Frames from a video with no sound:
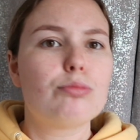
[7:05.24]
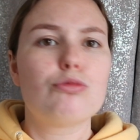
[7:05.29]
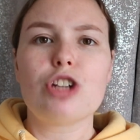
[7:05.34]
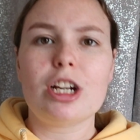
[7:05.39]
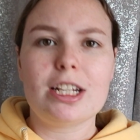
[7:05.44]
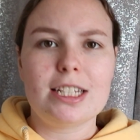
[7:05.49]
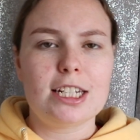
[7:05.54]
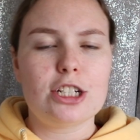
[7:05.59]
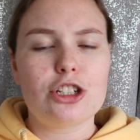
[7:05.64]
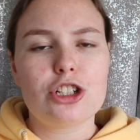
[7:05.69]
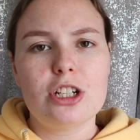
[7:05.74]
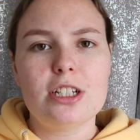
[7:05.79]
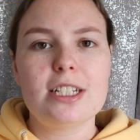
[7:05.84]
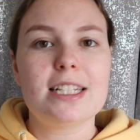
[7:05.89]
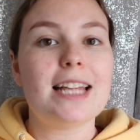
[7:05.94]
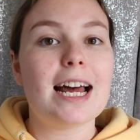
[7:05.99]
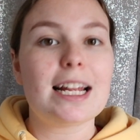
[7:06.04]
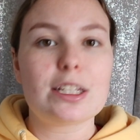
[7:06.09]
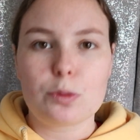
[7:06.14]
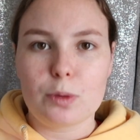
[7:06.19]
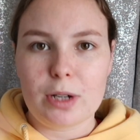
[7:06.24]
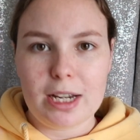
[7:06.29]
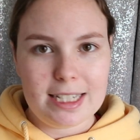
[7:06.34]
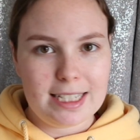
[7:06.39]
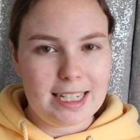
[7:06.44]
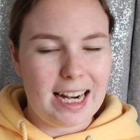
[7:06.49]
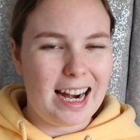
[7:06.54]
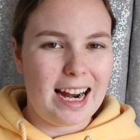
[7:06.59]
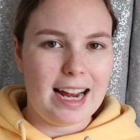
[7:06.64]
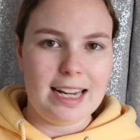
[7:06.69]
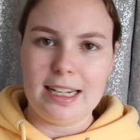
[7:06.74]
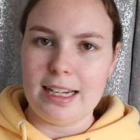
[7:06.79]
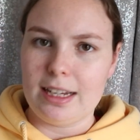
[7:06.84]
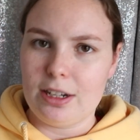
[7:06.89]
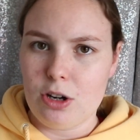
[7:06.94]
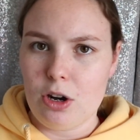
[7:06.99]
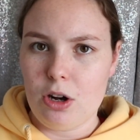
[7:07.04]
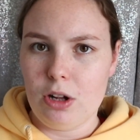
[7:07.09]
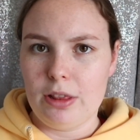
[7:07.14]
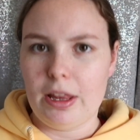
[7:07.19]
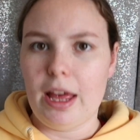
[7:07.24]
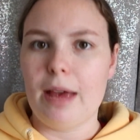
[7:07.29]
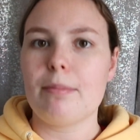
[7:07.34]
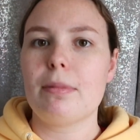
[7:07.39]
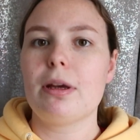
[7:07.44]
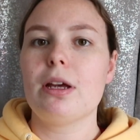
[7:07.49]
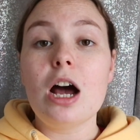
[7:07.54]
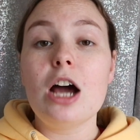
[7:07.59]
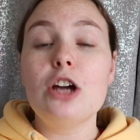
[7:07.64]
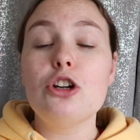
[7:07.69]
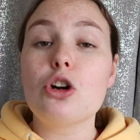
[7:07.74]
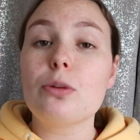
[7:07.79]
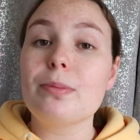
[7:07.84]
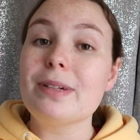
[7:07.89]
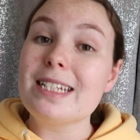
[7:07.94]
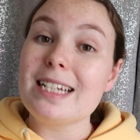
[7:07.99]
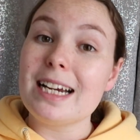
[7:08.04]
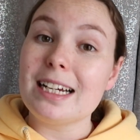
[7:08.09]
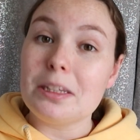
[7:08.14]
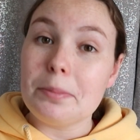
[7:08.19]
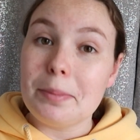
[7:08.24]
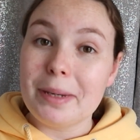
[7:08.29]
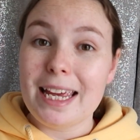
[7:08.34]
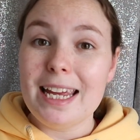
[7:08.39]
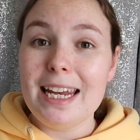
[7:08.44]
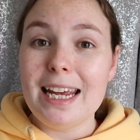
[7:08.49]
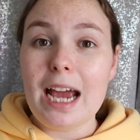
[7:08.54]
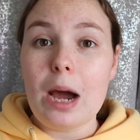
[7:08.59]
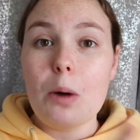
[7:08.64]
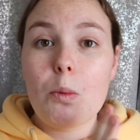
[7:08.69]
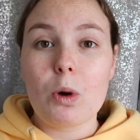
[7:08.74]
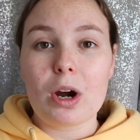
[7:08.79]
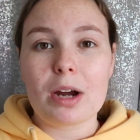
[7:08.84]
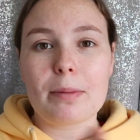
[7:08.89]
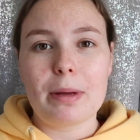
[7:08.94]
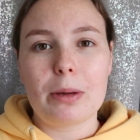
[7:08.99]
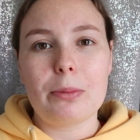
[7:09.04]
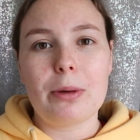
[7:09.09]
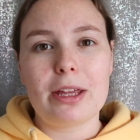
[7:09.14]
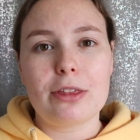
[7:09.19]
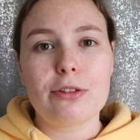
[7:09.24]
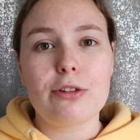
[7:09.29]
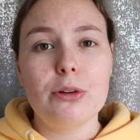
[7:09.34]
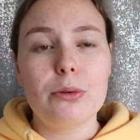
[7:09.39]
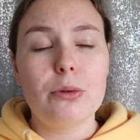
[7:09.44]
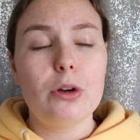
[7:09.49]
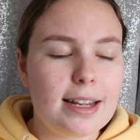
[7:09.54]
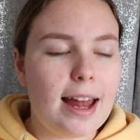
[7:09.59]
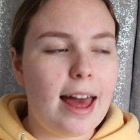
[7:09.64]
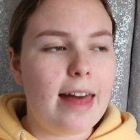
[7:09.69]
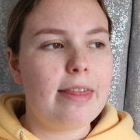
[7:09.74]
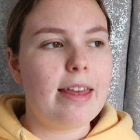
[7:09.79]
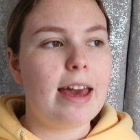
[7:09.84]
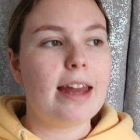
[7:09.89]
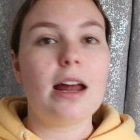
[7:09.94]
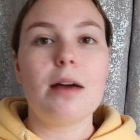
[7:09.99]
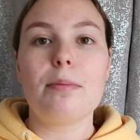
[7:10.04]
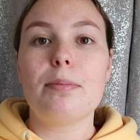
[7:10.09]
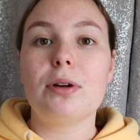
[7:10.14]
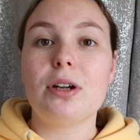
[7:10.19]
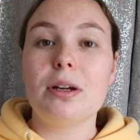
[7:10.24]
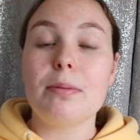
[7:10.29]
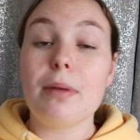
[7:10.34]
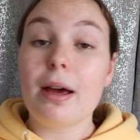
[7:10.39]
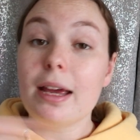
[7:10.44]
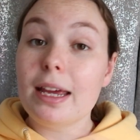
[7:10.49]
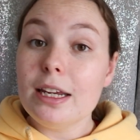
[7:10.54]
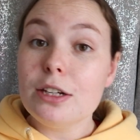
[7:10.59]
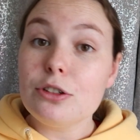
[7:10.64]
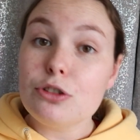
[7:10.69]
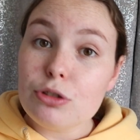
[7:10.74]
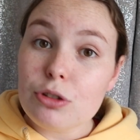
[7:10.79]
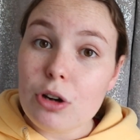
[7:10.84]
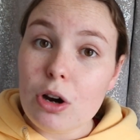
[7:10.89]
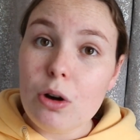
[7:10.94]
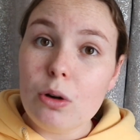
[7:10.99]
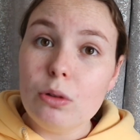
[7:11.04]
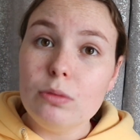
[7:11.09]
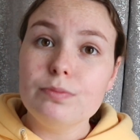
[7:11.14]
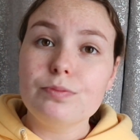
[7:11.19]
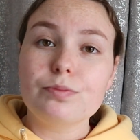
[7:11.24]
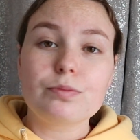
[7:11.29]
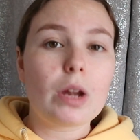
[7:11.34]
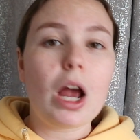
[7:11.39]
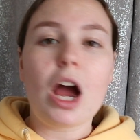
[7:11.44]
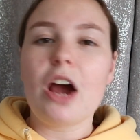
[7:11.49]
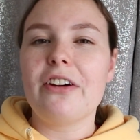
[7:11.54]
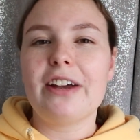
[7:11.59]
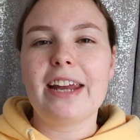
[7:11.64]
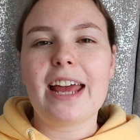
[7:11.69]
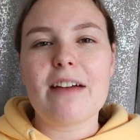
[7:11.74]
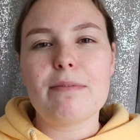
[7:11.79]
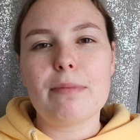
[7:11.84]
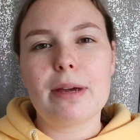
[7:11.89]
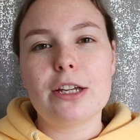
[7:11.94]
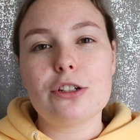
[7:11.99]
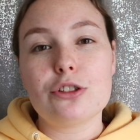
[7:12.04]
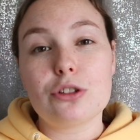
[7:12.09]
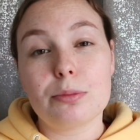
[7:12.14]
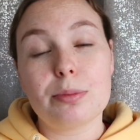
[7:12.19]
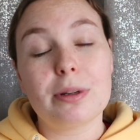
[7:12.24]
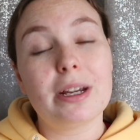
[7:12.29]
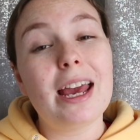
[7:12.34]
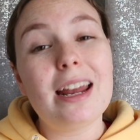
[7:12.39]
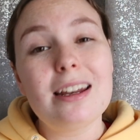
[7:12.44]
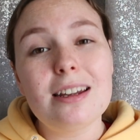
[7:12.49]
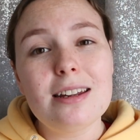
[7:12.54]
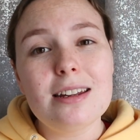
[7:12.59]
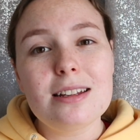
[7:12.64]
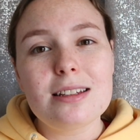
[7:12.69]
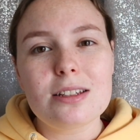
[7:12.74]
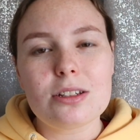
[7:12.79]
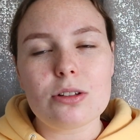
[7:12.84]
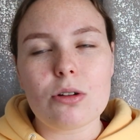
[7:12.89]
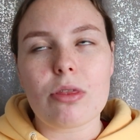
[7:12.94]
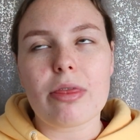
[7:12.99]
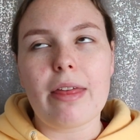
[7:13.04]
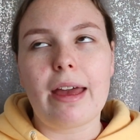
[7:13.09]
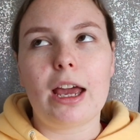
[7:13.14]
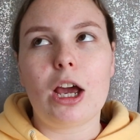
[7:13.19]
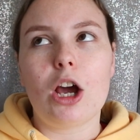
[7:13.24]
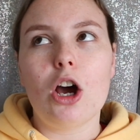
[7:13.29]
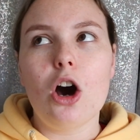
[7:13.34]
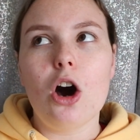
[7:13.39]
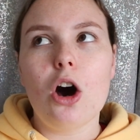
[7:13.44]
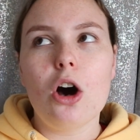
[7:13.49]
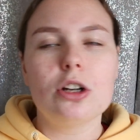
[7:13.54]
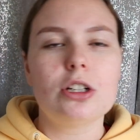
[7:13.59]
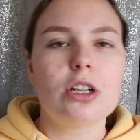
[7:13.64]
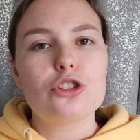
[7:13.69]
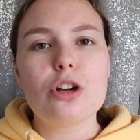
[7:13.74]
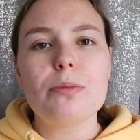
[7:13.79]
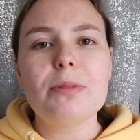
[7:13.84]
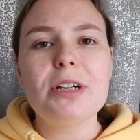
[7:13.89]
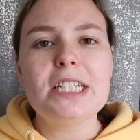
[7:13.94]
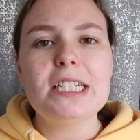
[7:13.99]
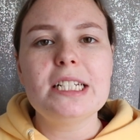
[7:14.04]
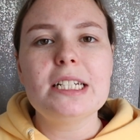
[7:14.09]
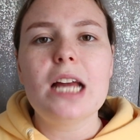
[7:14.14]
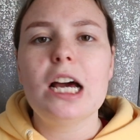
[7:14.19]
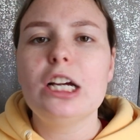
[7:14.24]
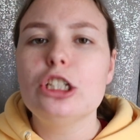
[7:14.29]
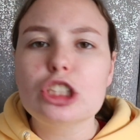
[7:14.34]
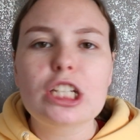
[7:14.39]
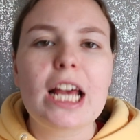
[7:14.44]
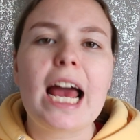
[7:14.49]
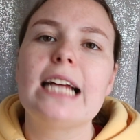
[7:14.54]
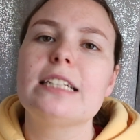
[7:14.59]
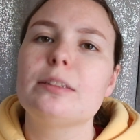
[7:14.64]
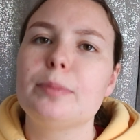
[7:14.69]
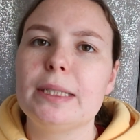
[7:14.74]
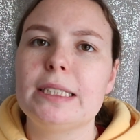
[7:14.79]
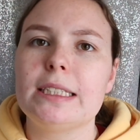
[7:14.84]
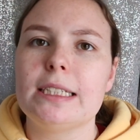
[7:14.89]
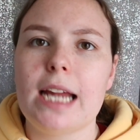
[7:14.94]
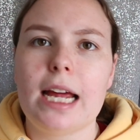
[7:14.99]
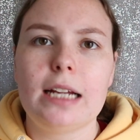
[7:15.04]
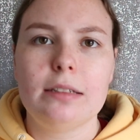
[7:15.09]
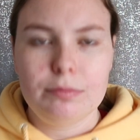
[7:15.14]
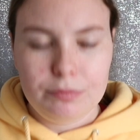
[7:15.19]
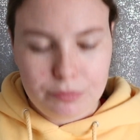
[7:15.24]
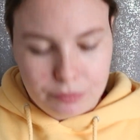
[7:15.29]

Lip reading: transitions. That's when I start adding in all of them. I normally start at the beginning and work my way through, and then I put in my intro. I already have my intro pre-edited, so thank God. For some reason, I just can't speak today.